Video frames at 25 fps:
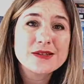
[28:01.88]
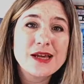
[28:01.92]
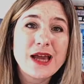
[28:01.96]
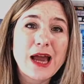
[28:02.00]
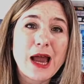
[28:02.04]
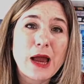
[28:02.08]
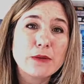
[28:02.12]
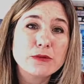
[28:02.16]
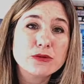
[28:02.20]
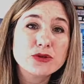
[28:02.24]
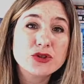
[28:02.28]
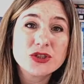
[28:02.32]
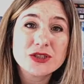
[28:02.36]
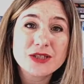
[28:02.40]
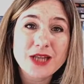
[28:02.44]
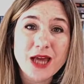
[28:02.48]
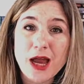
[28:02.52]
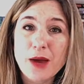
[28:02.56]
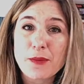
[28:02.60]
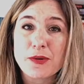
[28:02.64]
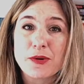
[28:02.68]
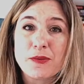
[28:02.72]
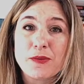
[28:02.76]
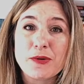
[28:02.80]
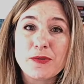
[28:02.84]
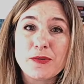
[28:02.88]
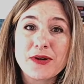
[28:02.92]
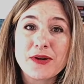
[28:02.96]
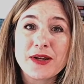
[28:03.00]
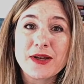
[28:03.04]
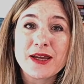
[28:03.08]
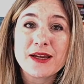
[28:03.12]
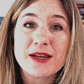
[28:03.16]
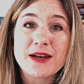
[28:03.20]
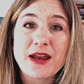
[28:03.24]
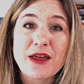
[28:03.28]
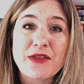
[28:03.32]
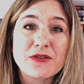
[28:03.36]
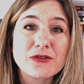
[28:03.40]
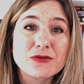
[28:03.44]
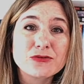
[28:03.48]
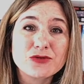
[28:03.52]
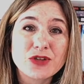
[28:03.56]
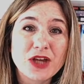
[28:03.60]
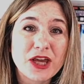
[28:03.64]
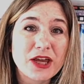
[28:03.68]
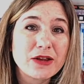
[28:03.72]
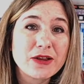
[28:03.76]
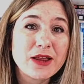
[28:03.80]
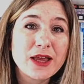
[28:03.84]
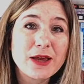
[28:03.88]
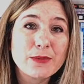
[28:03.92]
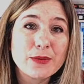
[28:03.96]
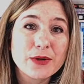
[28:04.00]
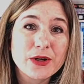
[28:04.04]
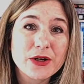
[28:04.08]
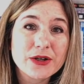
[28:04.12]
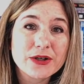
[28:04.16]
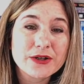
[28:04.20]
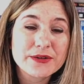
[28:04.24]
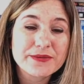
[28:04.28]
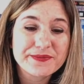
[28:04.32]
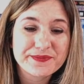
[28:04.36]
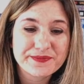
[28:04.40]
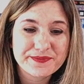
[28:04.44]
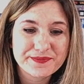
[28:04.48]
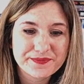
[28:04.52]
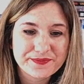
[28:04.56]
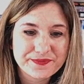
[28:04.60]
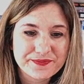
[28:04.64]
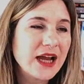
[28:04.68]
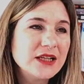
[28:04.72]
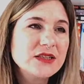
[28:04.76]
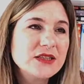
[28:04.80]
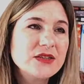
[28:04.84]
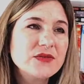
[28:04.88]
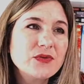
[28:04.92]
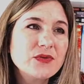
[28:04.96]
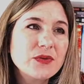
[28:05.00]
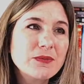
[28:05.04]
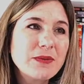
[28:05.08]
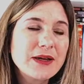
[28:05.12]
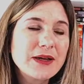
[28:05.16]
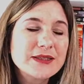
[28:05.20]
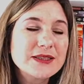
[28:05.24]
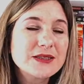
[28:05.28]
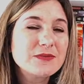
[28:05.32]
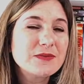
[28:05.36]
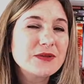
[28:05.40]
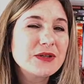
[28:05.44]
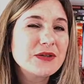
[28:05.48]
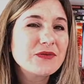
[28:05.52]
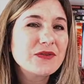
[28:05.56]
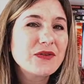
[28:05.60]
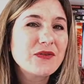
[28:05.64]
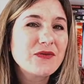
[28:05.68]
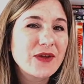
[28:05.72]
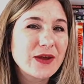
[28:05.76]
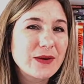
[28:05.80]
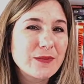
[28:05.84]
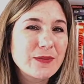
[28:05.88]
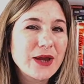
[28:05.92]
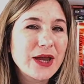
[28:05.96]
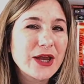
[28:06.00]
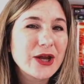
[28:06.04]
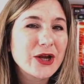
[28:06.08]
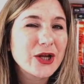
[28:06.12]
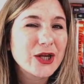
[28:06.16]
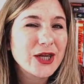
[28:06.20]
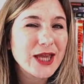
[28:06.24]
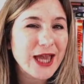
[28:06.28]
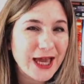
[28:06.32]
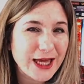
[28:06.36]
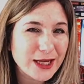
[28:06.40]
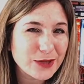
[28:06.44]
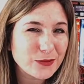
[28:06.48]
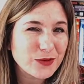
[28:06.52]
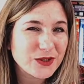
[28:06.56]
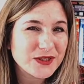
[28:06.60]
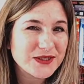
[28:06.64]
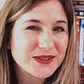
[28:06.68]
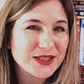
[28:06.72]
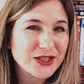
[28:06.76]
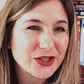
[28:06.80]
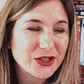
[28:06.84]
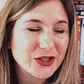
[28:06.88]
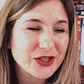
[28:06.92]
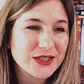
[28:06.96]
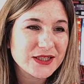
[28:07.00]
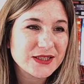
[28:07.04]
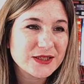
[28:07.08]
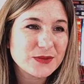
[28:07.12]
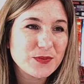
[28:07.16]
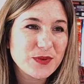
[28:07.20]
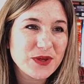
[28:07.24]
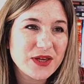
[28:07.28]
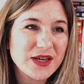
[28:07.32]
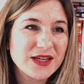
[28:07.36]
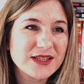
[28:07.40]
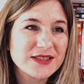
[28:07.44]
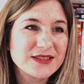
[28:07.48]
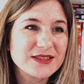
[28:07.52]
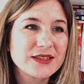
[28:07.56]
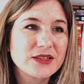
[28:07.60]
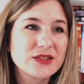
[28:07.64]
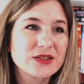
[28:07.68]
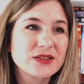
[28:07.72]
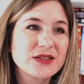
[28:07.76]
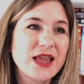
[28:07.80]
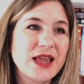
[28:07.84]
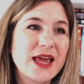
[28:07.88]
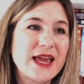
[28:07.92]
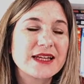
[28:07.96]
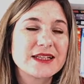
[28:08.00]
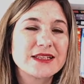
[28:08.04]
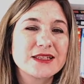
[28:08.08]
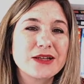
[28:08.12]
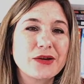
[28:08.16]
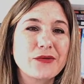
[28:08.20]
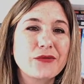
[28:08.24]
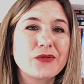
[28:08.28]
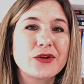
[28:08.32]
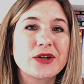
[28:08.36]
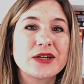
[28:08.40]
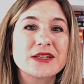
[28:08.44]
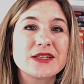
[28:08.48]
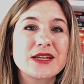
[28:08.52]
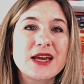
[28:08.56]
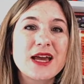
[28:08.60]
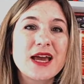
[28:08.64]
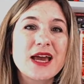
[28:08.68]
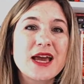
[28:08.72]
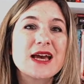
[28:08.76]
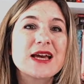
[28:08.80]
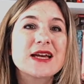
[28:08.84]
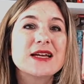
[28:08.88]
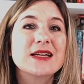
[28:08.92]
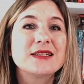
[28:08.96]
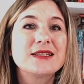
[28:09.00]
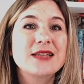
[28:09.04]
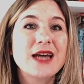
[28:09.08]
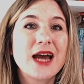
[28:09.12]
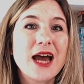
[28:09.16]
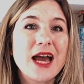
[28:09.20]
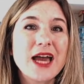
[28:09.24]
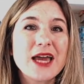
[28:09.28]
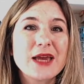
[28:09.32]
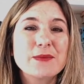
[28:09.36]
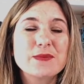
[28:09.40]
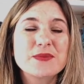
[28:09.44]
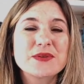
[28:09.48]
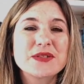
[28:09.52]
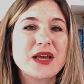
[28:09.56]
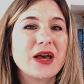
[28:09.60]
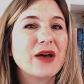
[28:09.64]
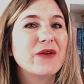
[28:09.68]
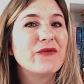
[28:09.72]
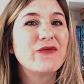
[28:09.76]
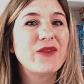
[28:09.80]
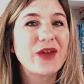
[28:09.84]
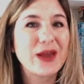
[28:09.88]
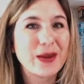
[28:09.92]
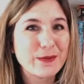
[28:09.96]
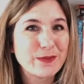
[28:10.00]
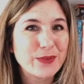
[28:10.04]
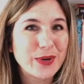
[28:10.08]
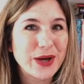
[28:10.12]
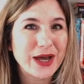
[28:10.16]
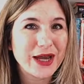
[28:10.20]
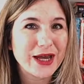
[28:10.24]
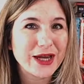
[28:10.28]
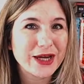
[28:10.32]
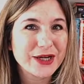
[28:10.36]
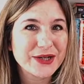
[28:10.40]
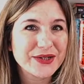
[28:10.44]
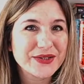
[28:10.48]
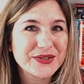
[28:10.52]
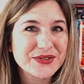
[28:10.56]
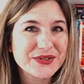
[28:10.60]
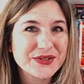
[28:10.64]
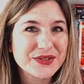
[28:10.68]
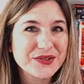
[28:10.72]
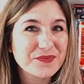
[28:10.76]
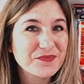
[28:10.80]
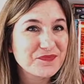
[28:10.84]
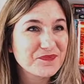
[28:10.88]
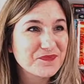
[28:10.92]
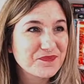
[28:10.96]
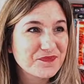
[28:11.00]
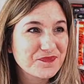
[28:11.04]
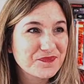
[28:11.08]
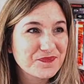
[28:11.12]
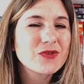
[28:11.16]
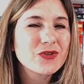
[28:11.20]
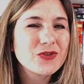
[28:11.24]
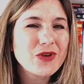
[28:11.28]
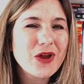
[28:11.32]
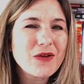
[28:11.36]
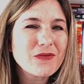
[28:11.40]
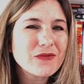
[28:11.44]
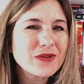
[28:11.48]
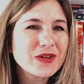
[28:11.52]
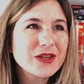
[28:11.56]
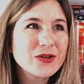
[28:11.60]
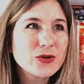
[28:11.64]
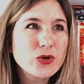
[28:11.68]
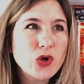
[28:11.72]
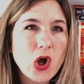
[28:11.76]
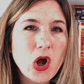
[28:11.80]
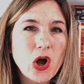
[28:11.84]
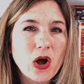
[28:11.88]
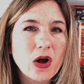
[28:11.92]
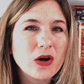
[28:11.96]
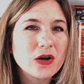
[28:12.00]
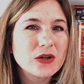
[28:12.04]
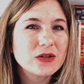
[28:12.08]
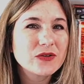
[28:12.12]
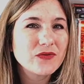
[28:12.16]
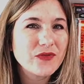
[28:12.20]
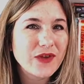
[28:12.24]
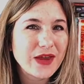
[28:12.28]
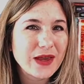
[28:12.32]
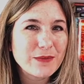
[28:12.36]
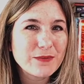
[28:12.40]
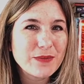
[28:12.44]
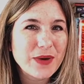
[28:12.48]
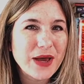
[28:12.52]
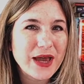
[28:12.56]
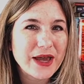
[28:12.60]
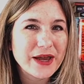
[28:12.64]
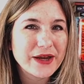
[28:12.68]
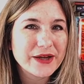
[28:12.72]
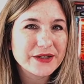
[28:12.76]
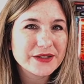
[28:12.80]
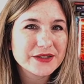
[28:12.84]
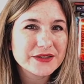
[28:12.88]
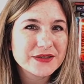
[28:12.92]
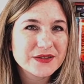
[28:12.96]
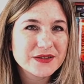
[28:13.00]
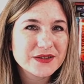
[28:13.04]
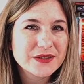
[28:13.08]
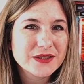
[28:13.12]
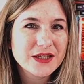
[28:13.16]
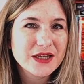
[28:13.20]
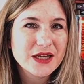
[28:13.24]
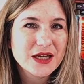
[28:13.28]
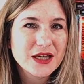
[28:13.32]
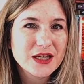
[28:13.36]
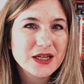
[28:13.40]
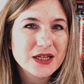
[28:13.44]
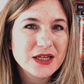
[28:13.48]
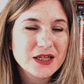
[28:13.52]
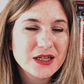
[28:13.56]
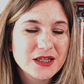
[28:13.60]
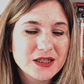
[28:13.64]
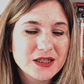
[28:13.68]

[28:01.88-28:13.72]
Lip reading: Basically, I was just happy to be reading another JLA book. It kind of reminds me of the Vampire Academy series, because there's like different types of vampires. Also, they're not really called vampires.